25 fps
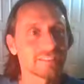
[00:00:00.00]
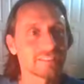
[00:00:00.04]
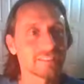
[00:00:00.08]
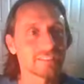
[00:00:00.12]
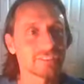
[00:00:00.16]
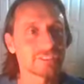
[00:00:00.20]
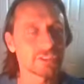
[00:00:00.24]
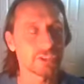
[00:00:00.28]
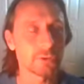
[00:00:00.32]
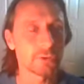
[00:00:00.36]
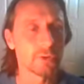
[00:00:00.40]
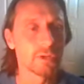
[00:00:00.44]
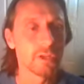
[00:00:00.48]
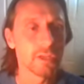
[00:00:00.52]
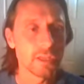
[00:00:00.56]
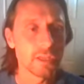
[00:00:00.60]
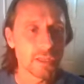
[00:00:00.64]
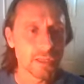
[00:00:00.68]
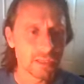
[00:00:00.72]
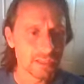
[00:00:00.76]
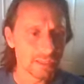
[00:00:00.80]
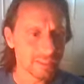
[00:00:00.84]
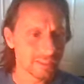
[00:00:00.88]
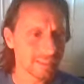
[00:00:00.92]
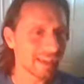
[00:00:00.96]
And so,
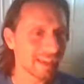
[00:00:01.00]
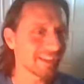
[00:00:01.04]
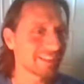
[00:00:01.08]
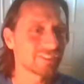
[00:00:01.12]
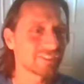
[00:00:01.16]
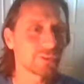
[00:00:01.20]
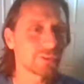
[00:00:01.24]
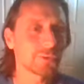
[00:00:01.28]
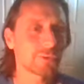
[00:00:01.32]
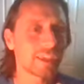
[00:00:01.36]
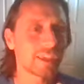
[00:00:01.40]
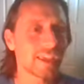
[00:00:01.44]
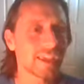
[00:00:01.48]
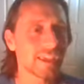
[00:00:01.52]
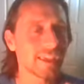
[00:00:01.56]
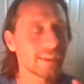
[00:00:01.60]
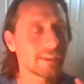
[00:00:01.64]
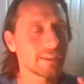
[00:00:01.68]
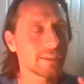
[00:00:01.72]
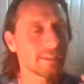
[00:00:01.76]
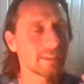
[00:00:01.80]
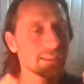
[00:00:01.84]
yeah, it's okay.